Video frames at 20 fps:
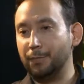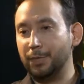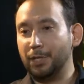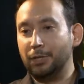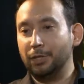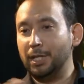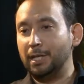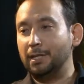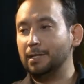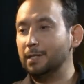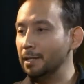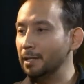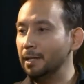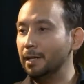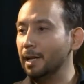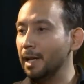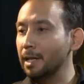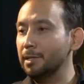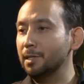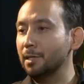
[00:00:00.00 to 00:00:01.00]
So yes, it
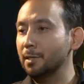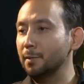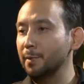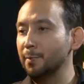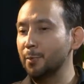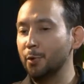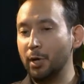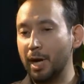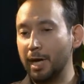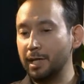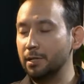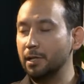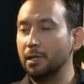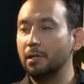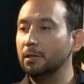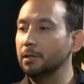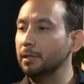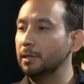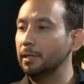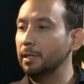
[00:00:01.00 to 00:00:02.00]
allows them to be more
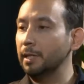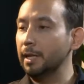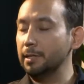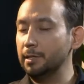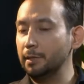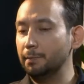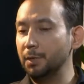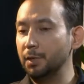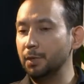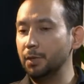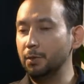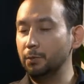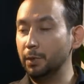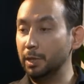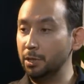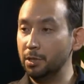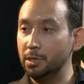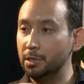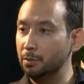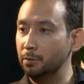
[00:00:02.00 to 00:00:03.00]
agile. It allows them to
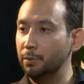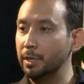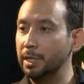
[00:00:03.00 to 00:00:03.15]
reduce the